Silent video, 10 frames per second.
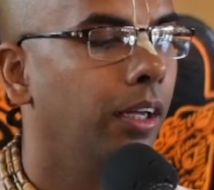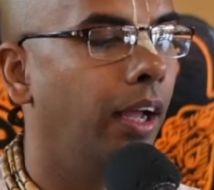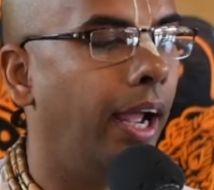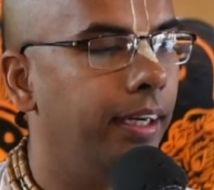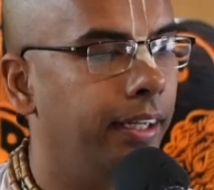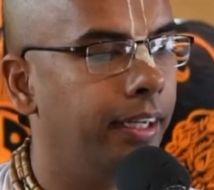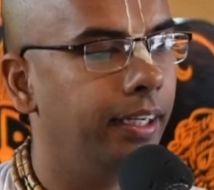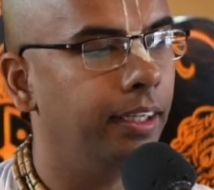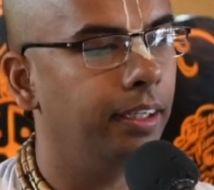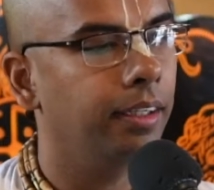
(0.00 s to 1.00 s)
And
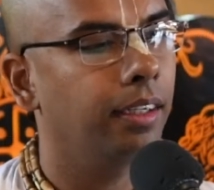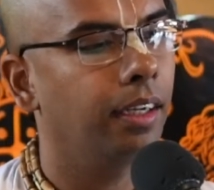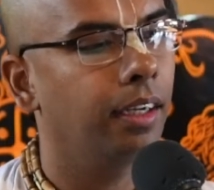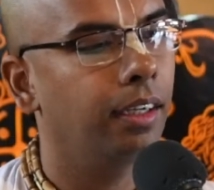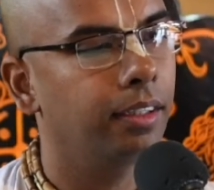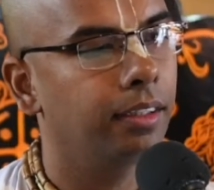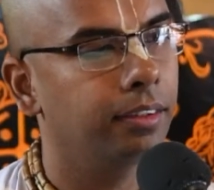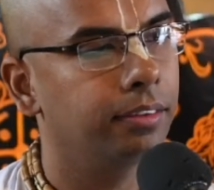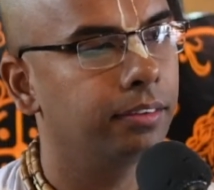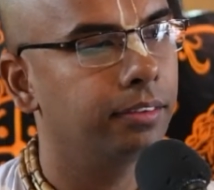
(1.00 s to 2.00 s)
he
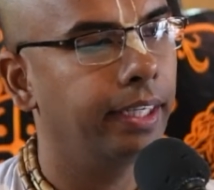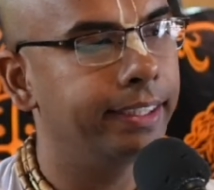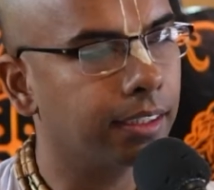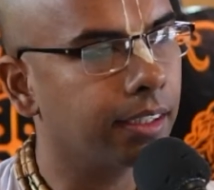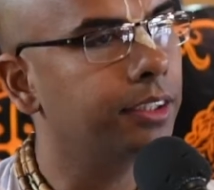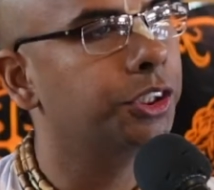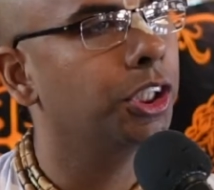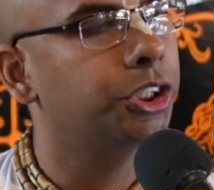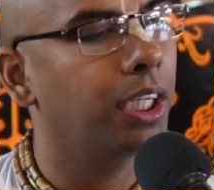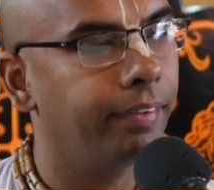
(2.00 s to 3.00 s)
instructs
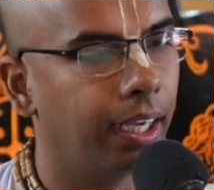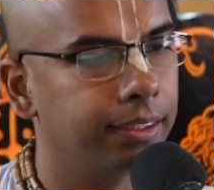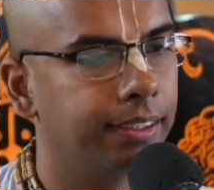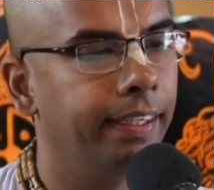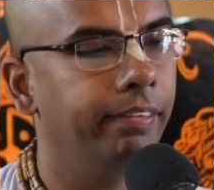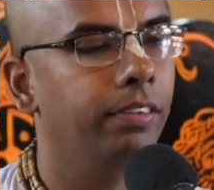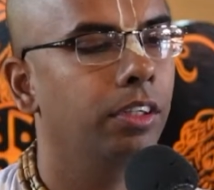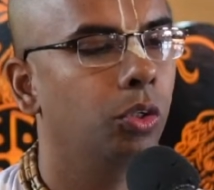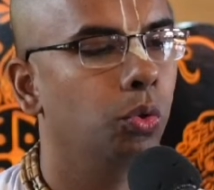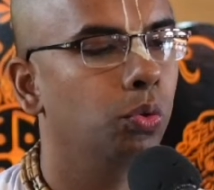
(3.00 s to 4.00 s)
Srila Vyasadeva
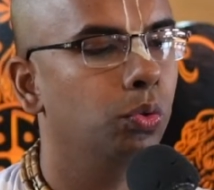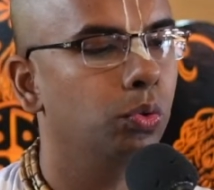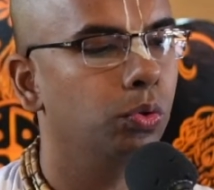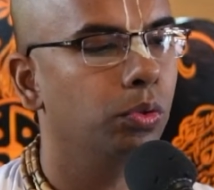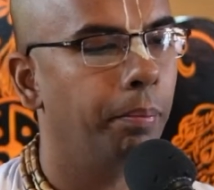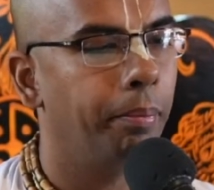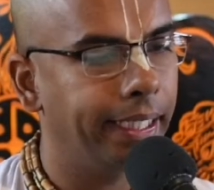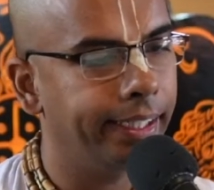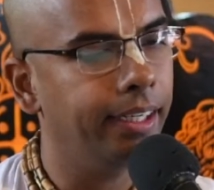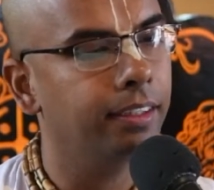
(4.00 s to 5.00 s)
to
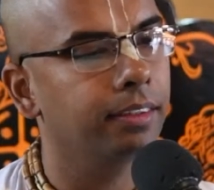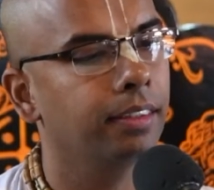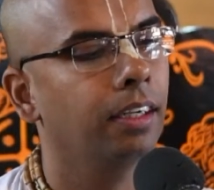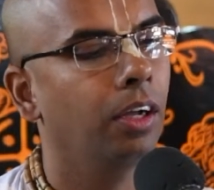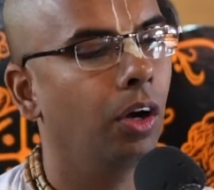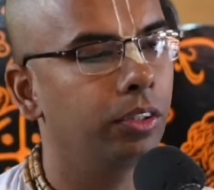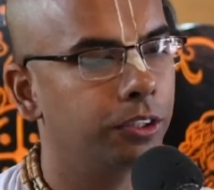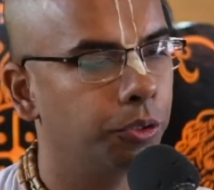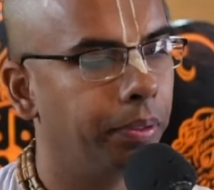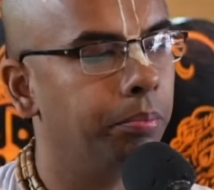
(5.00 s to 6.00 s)
meditate on the
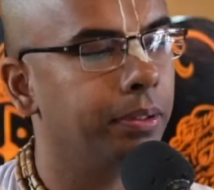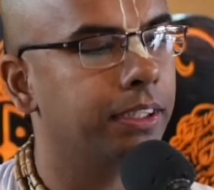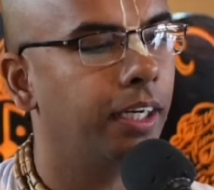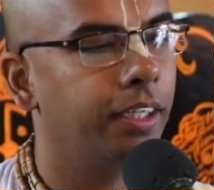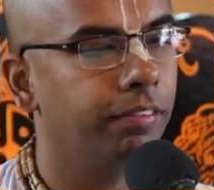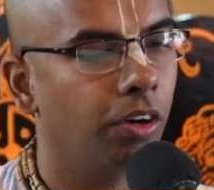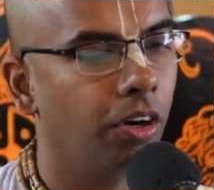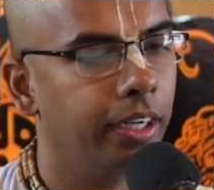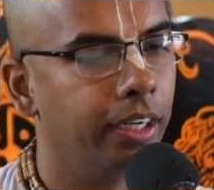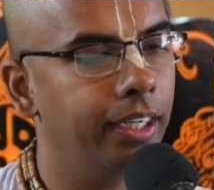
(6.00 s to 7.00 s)
Supreme Personality of
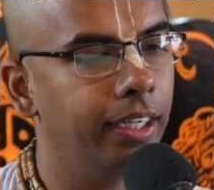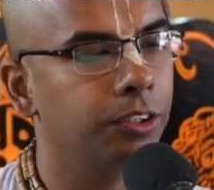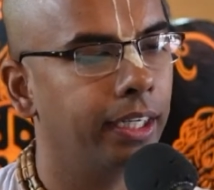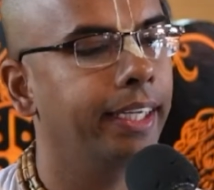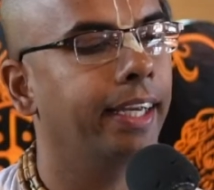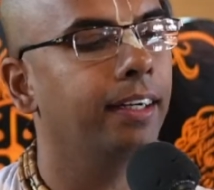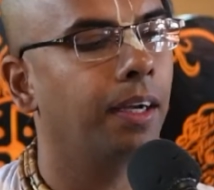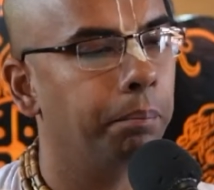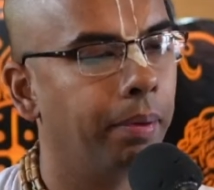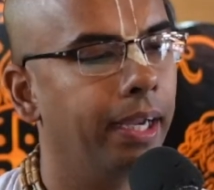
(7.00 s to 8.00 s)
Godhead so that he can
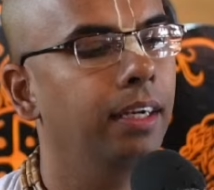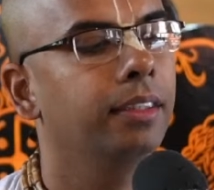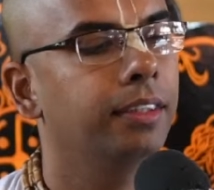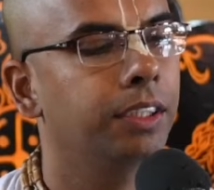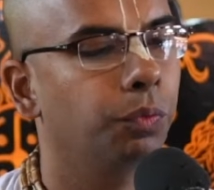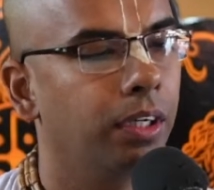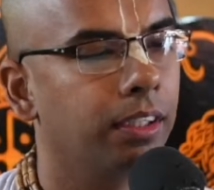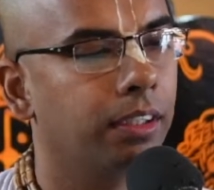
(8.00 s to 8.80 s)
compile this work,